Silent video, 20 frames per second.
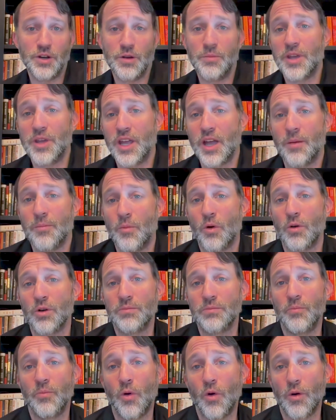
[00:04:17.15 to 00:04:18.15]
to become
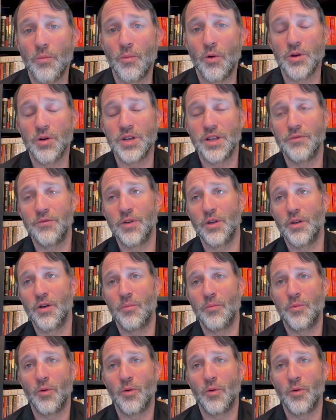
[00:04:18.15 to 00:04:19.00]
more and more difficult.